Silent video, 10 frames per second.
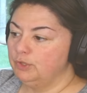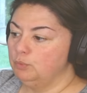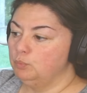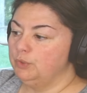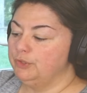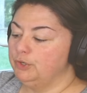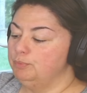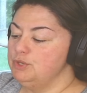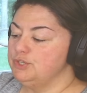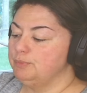with her
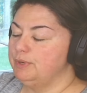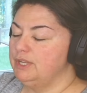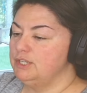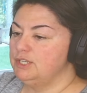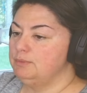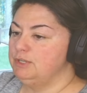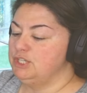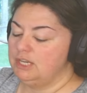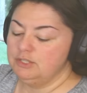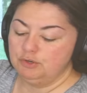music, but I mean, she
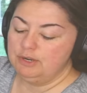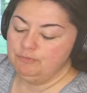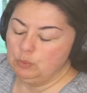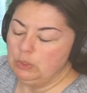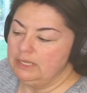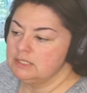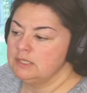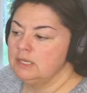has a great voice.